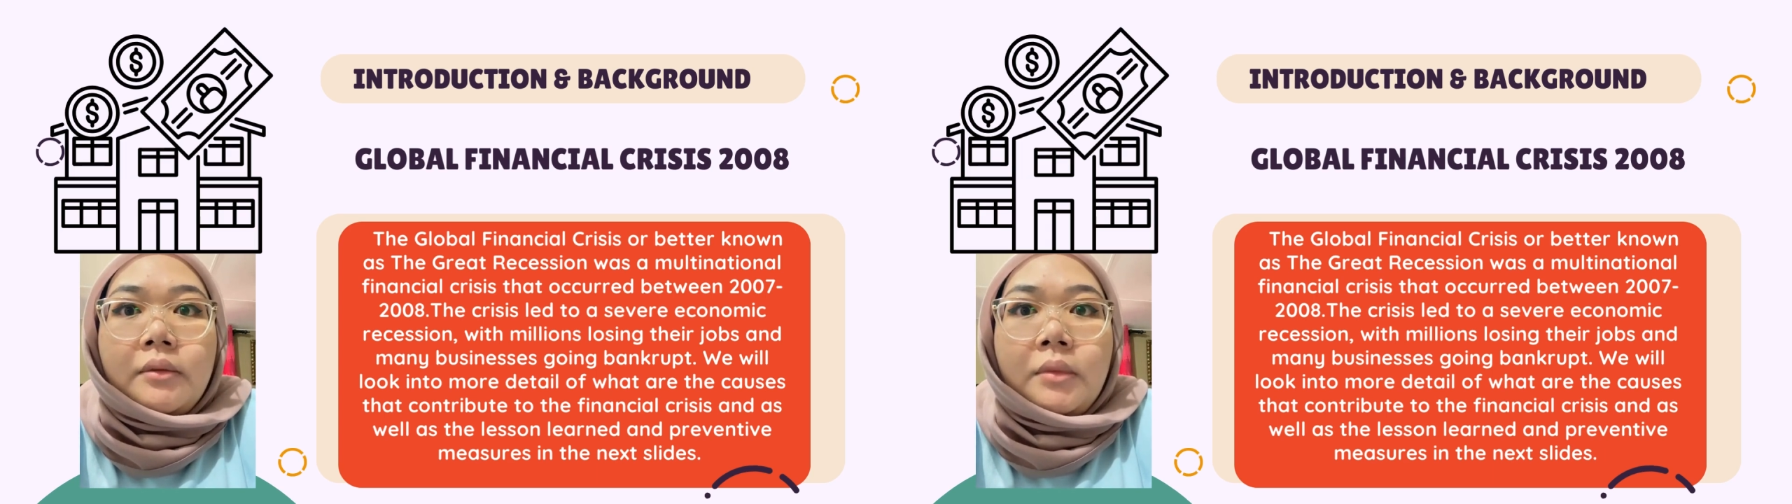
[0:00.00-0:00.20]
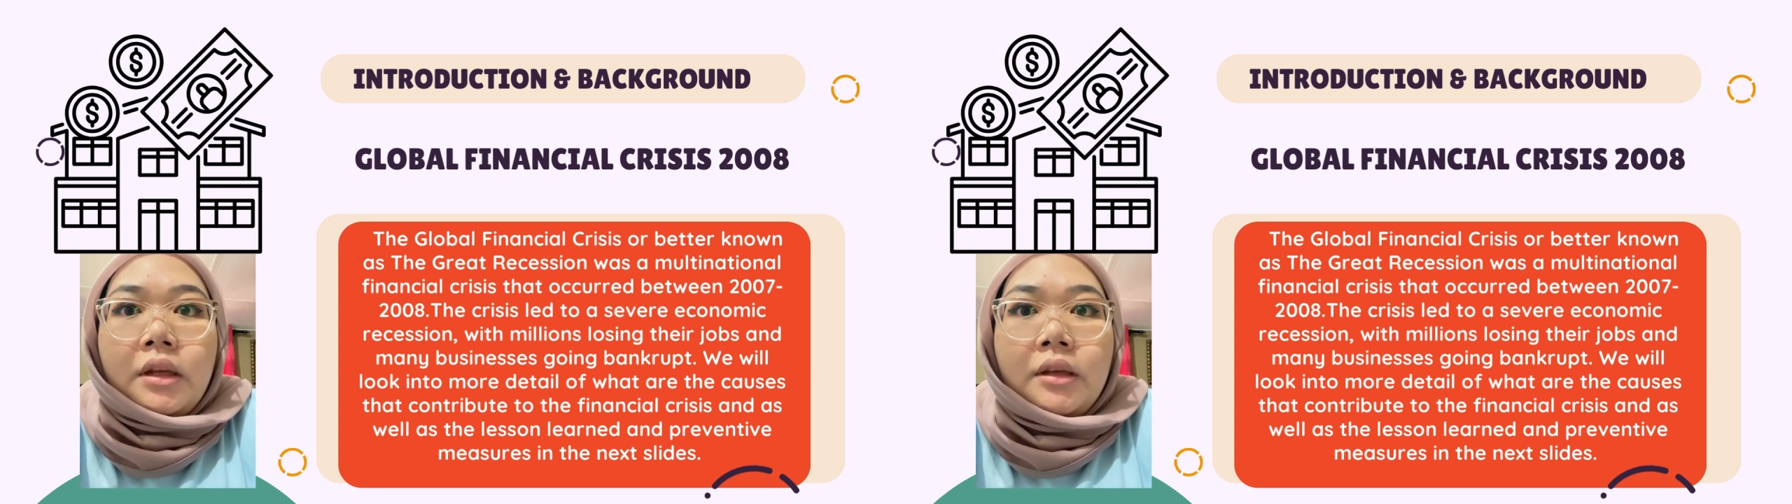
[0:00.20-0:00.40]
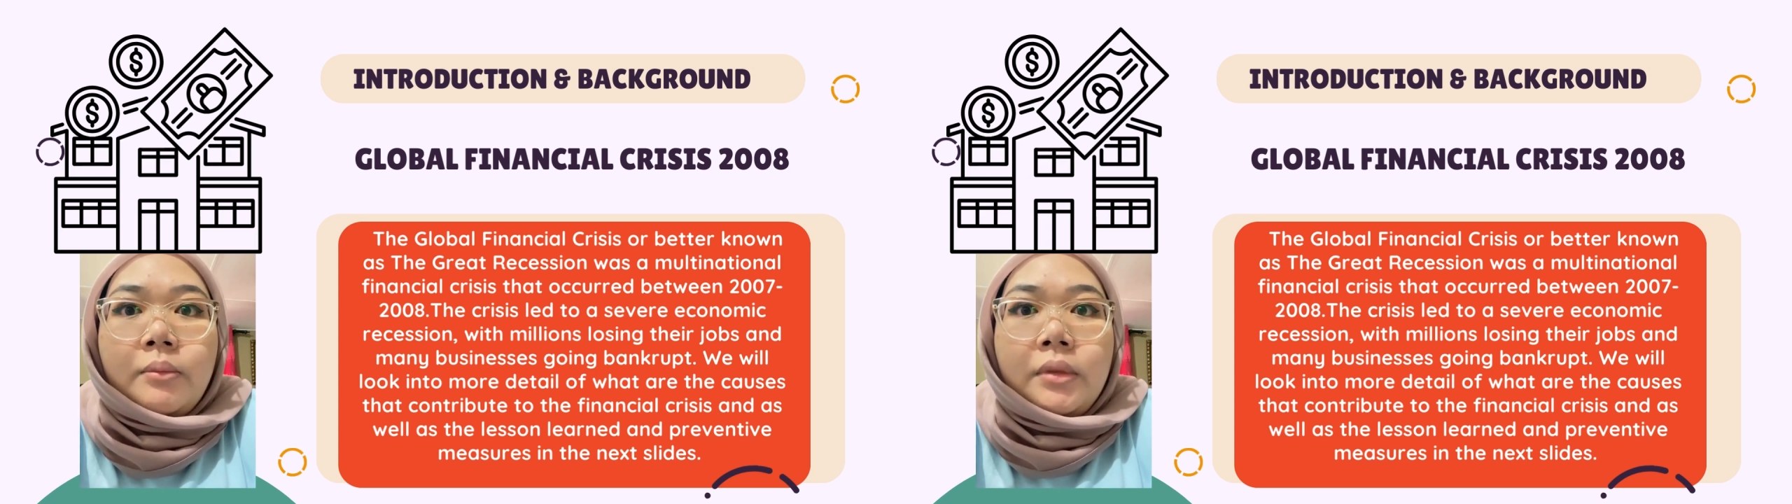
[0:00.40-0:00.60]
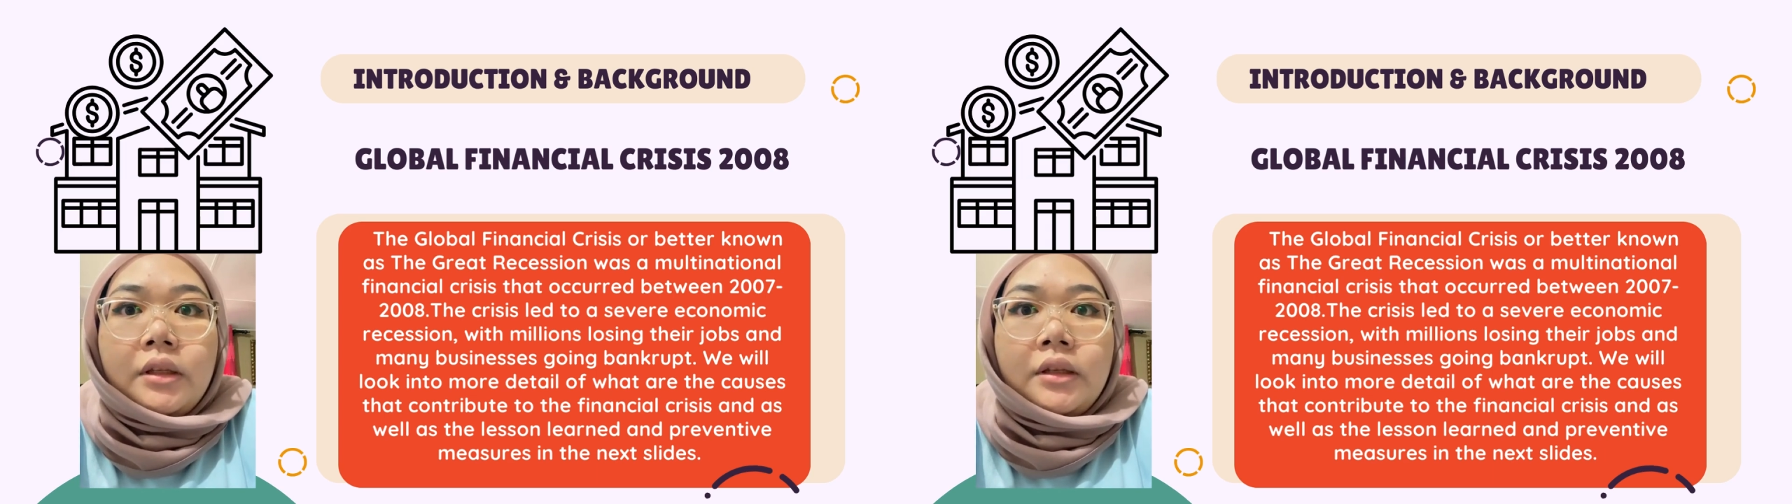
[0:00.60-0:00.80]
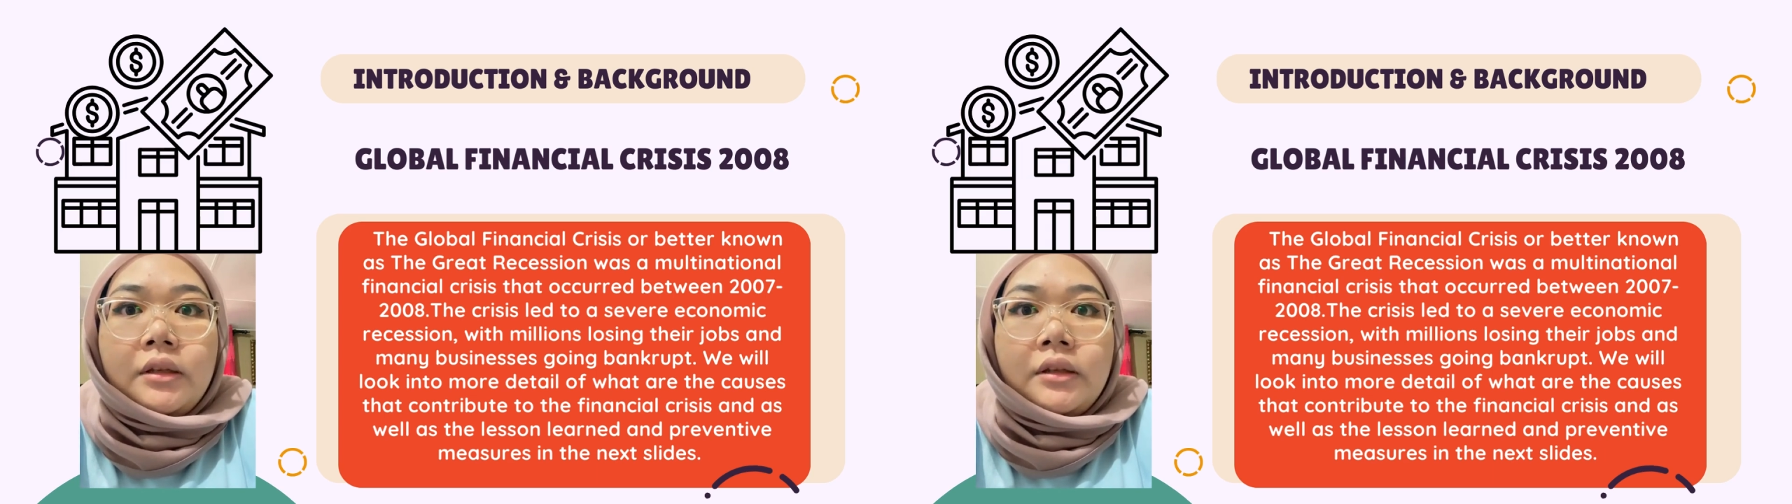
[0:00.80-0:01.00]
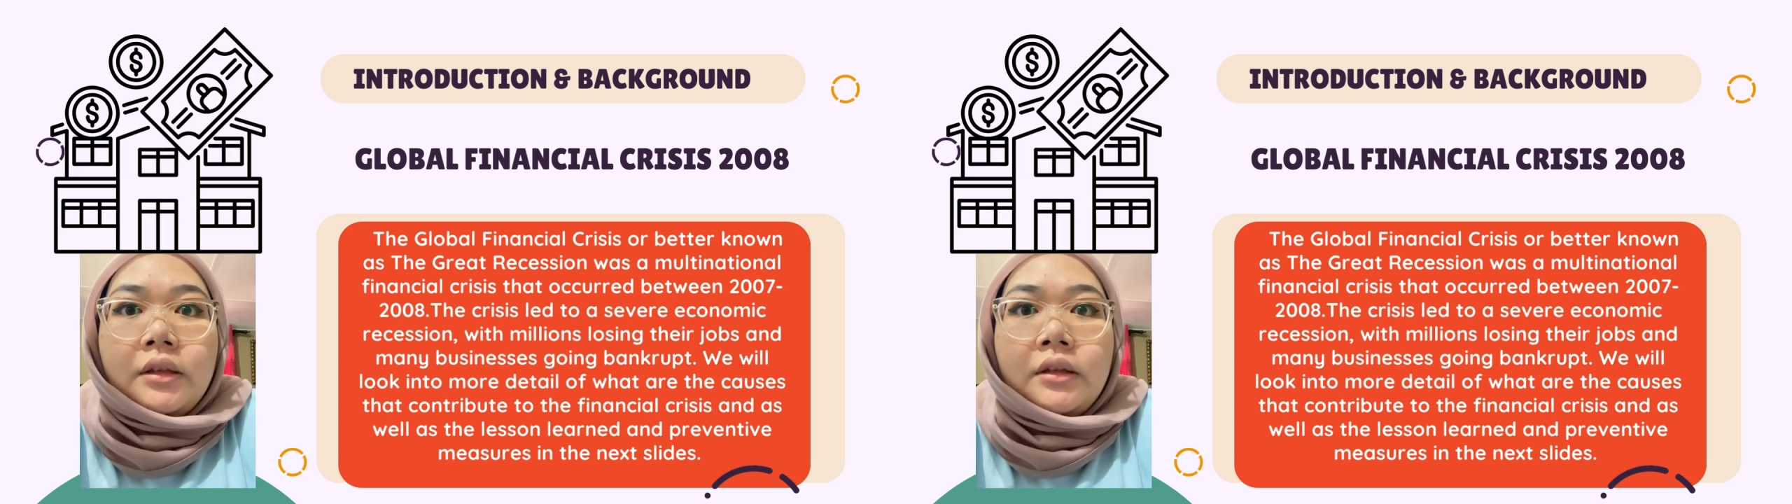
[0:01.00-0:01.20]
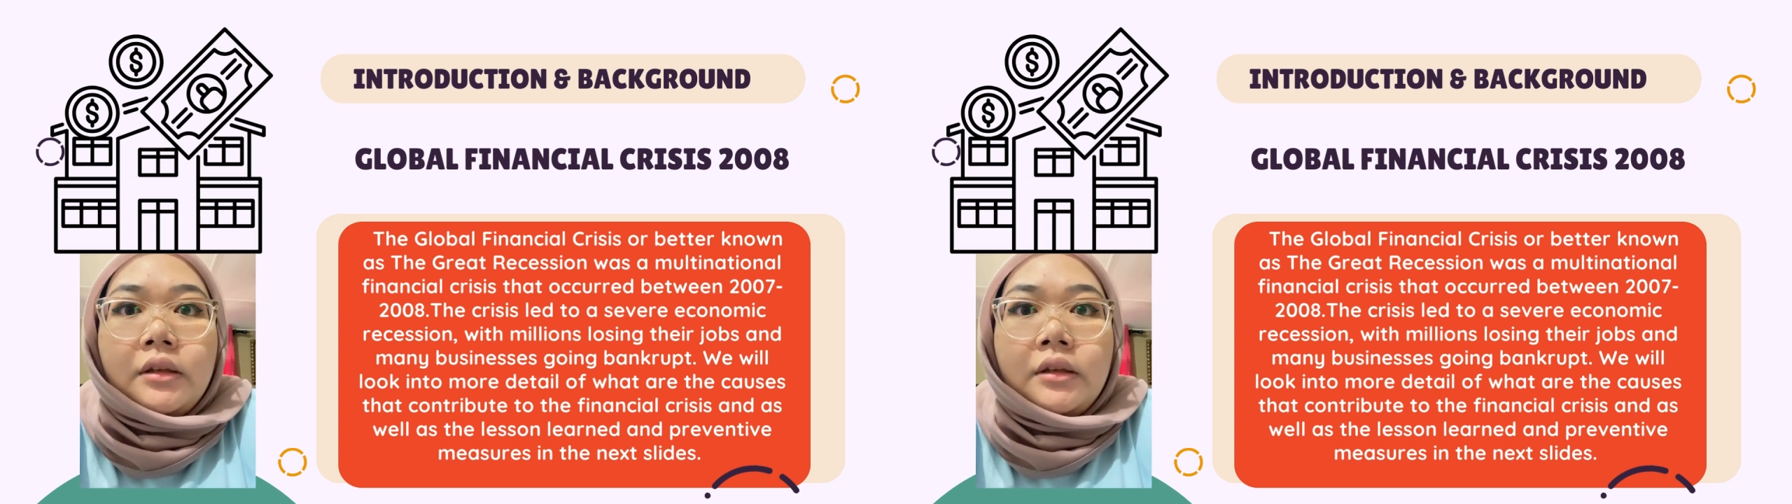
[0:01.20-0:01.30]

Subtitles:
and many businesses